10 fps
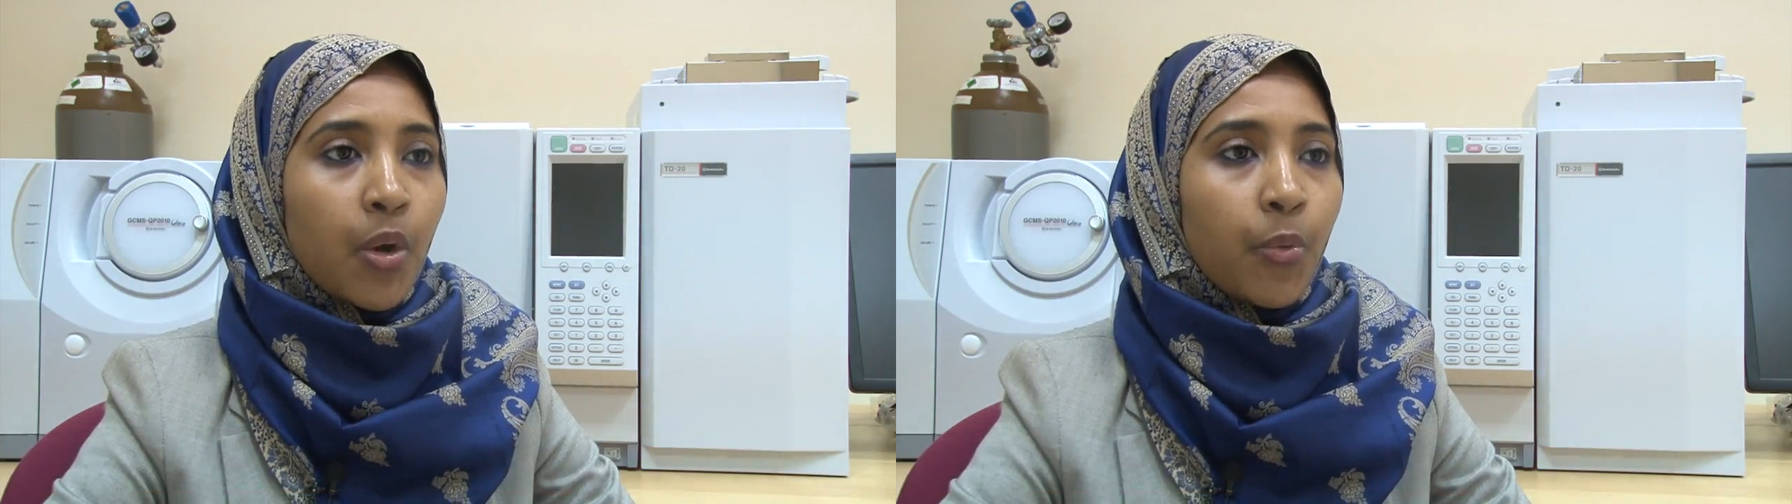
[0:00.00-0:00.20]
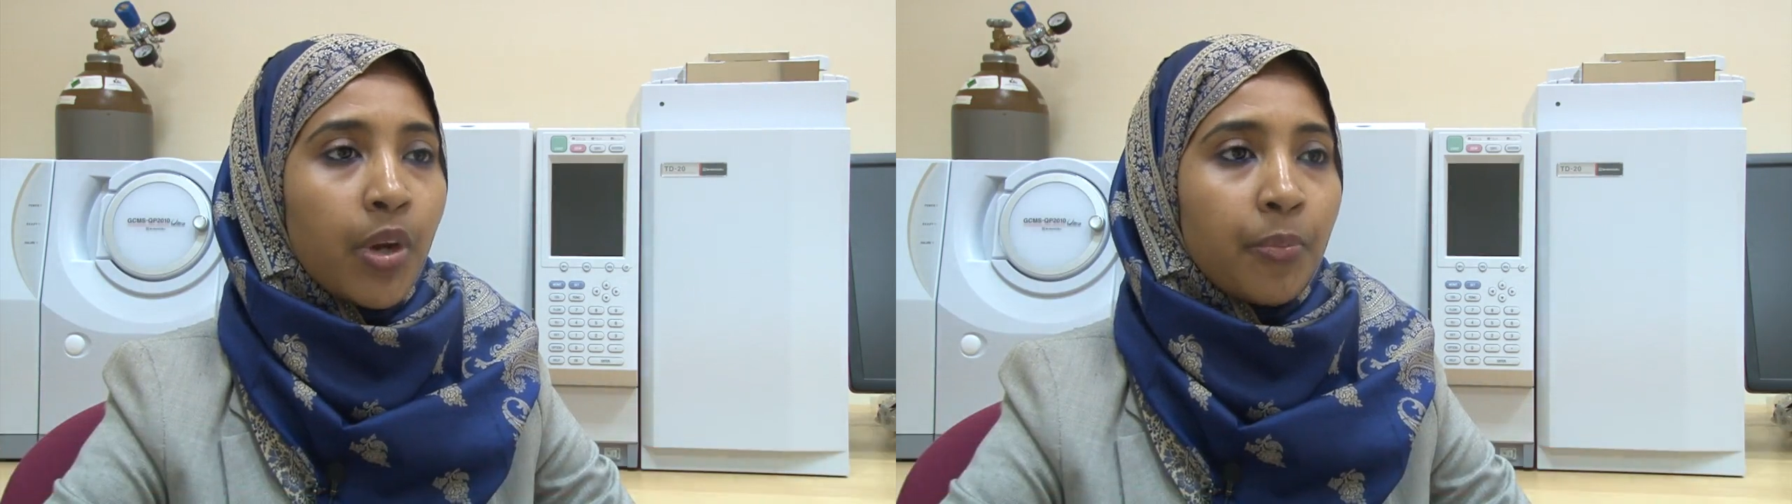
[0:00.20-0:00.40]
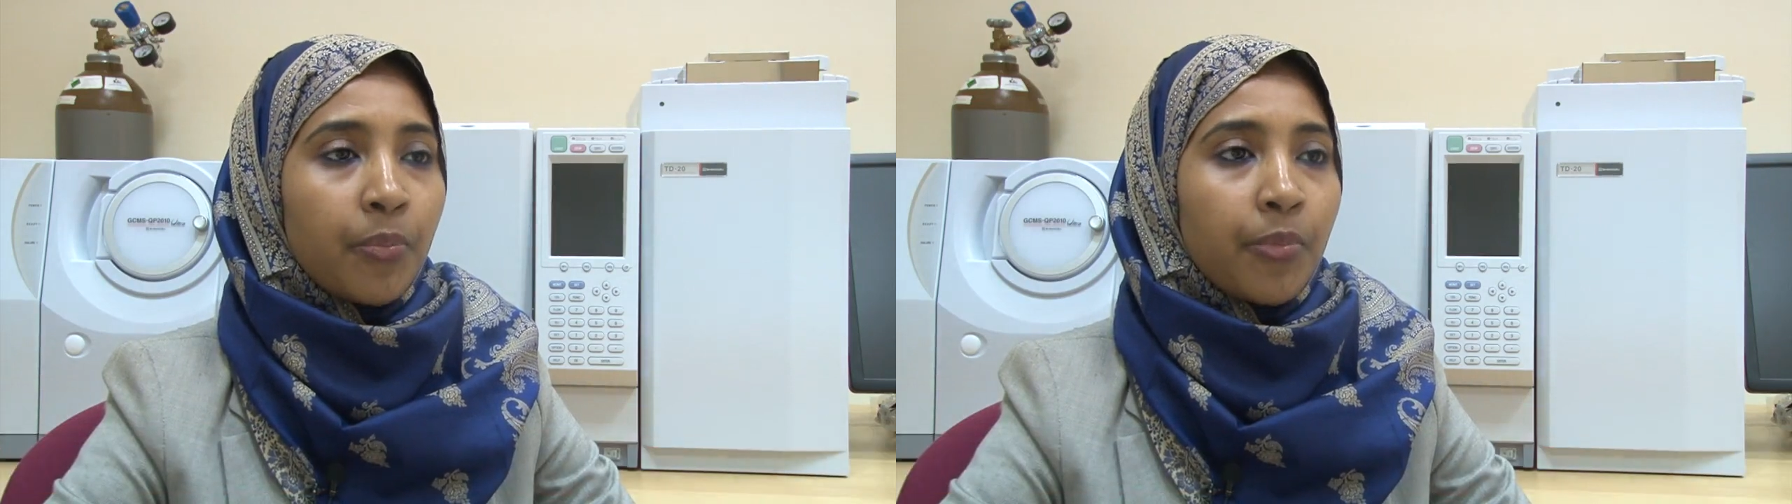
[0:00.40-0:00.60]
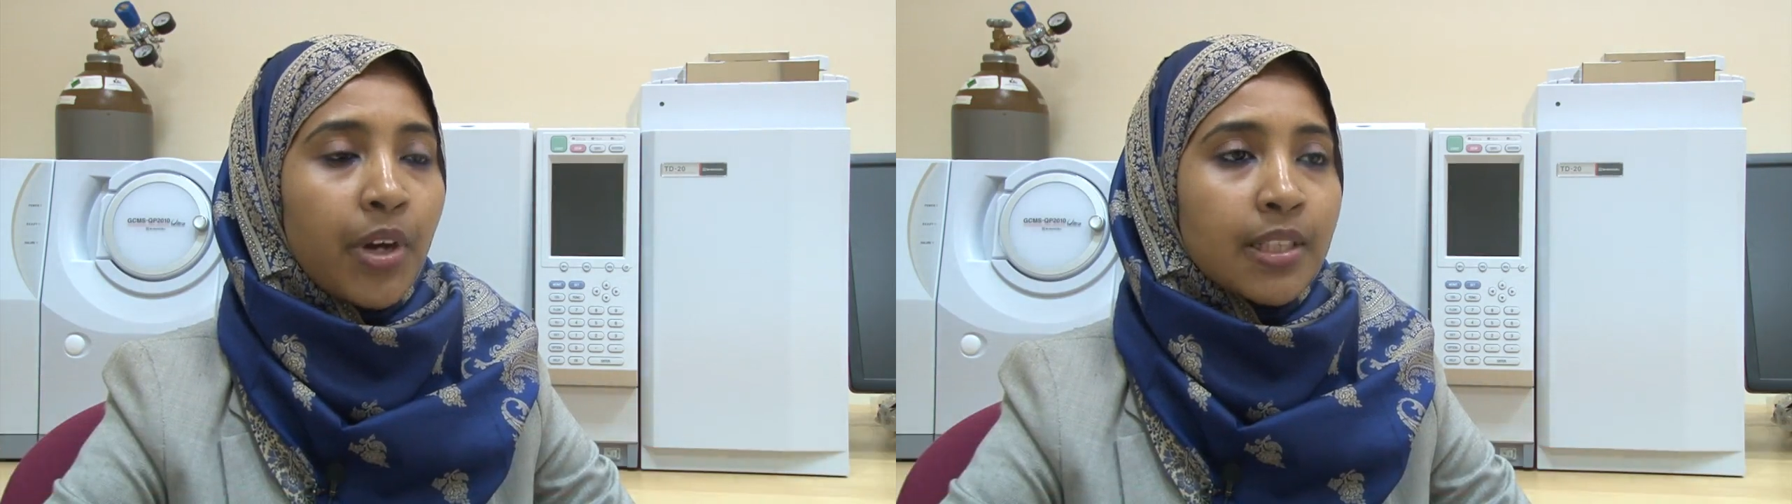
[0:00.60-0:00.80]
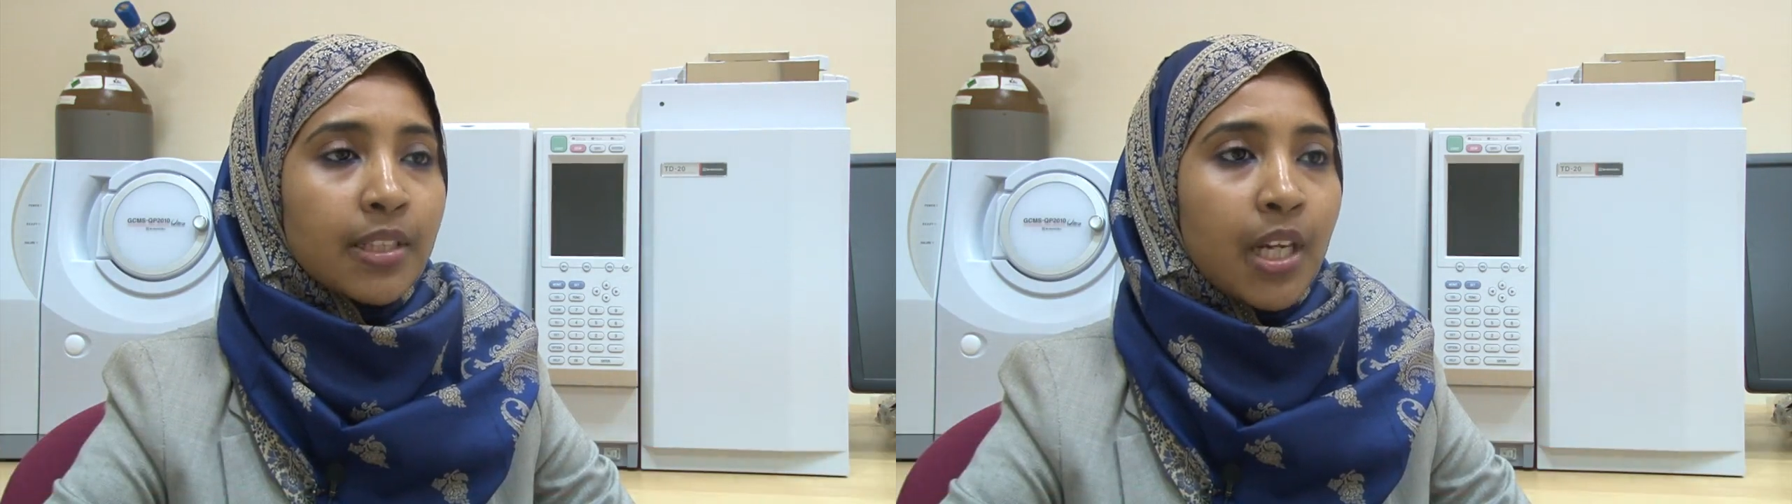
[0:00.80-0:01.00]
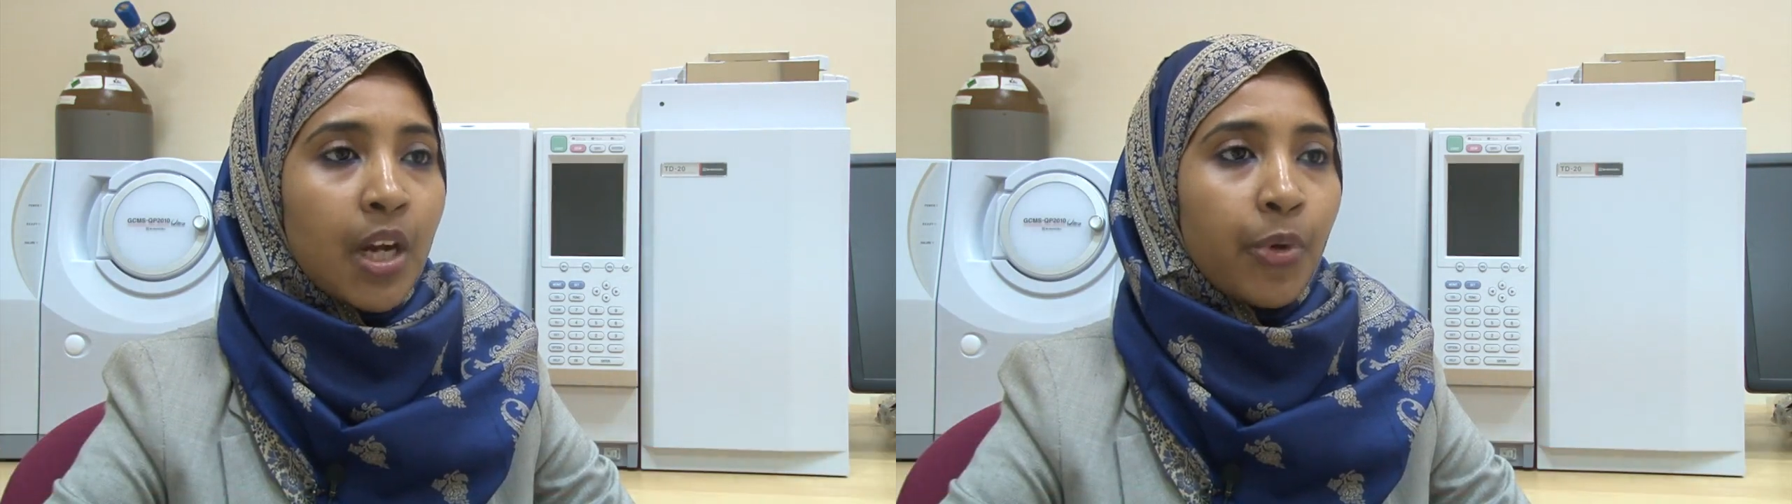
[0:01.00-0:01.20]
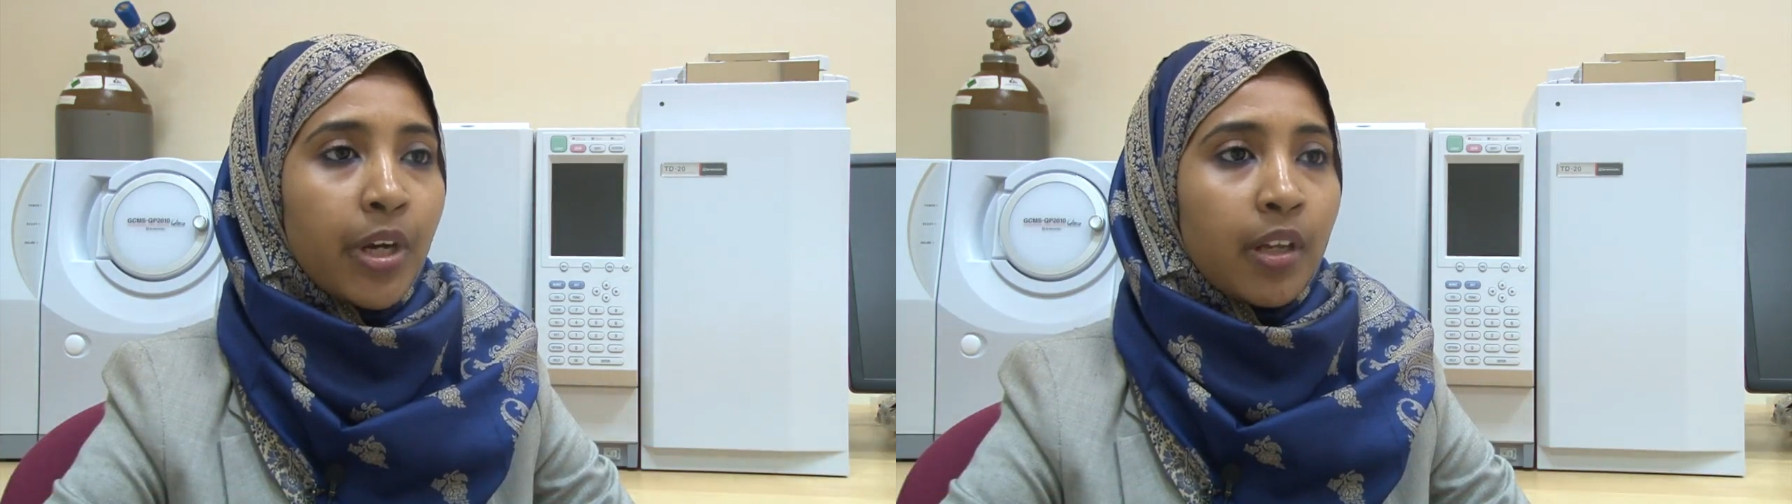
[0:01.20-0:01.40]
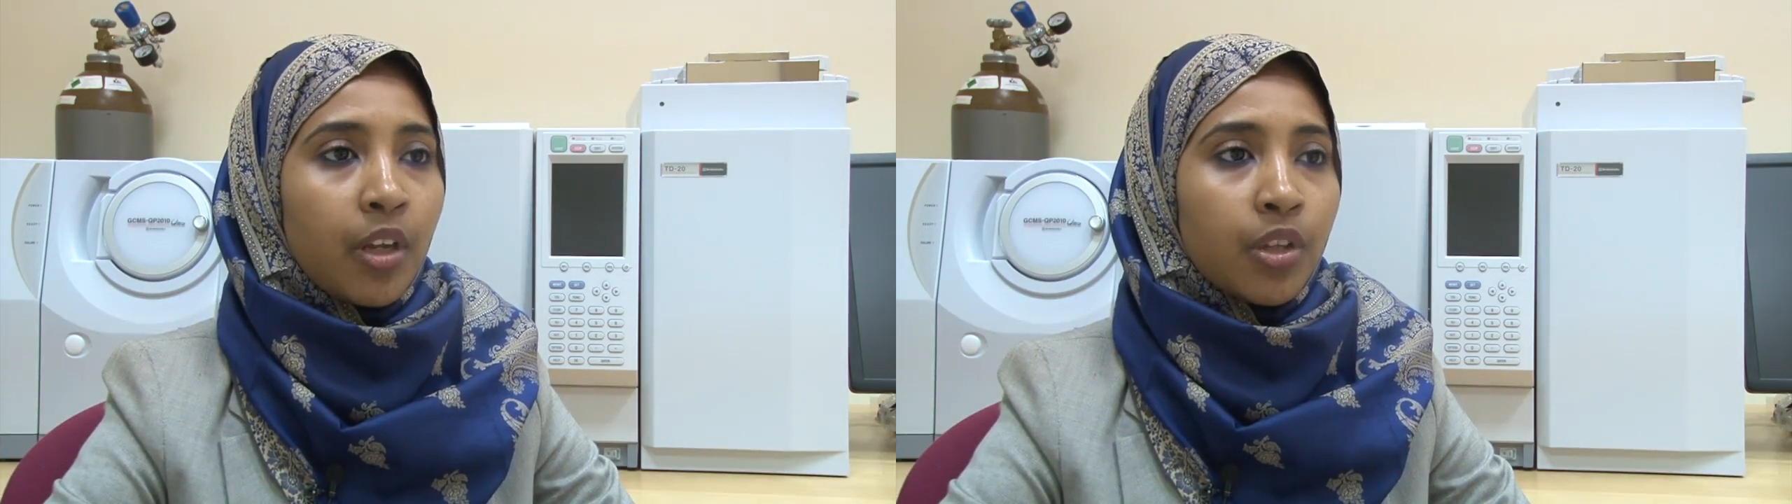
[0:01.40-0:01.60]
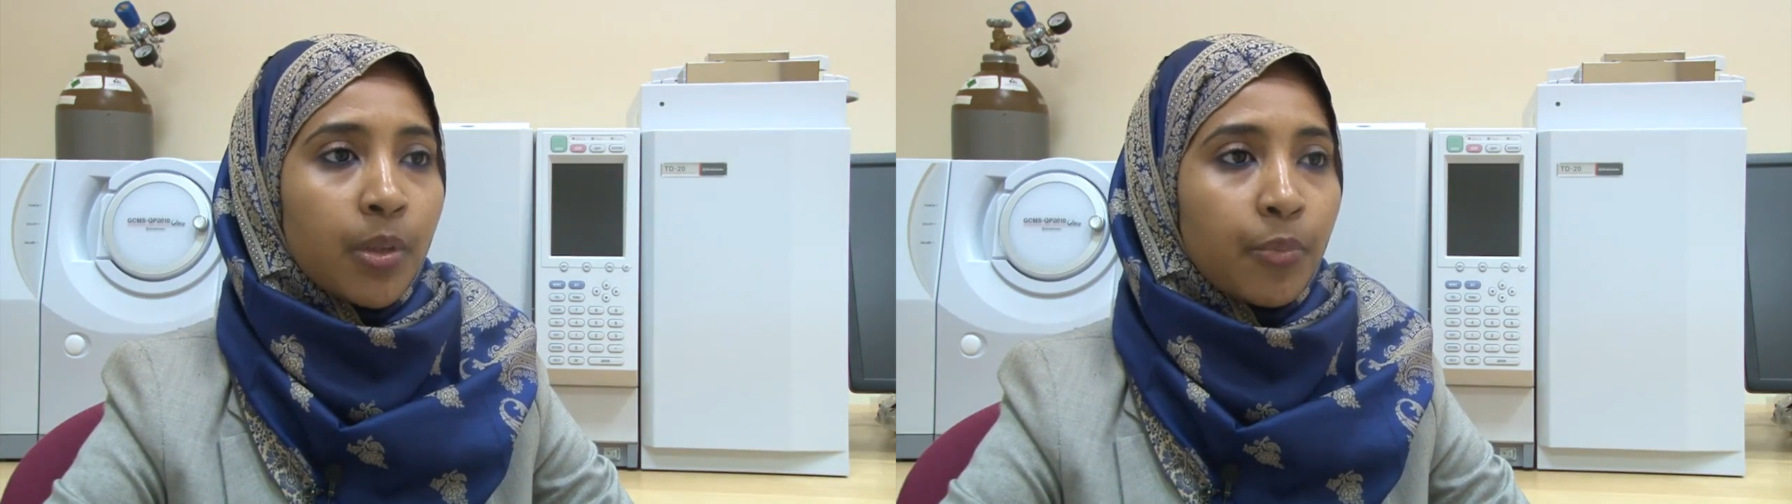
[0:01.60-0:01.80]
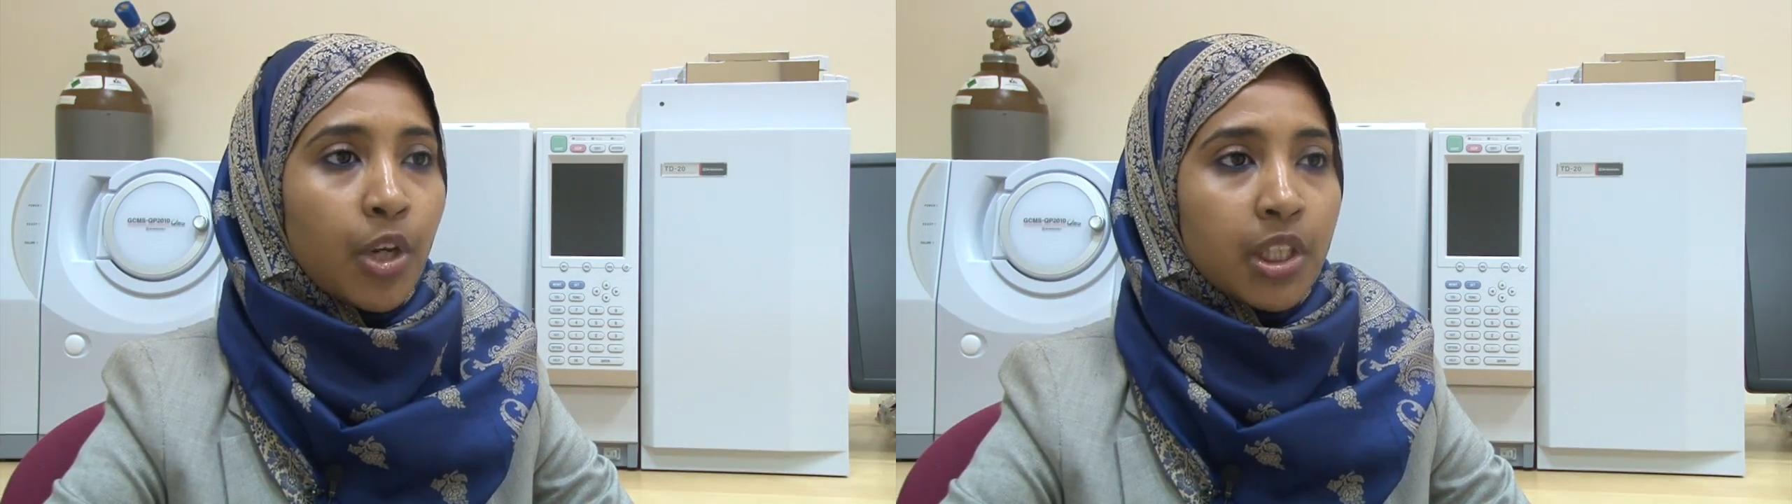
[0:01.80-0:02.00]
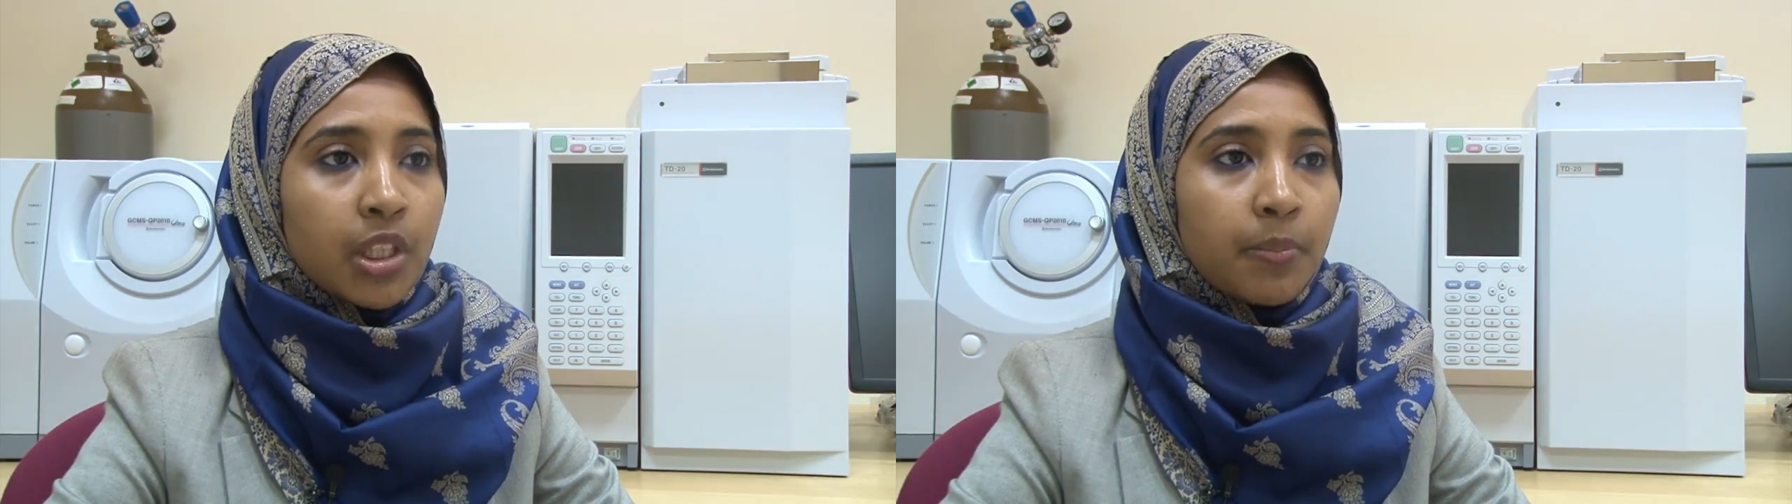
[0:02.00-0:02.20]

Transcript: where I'm right now working on a project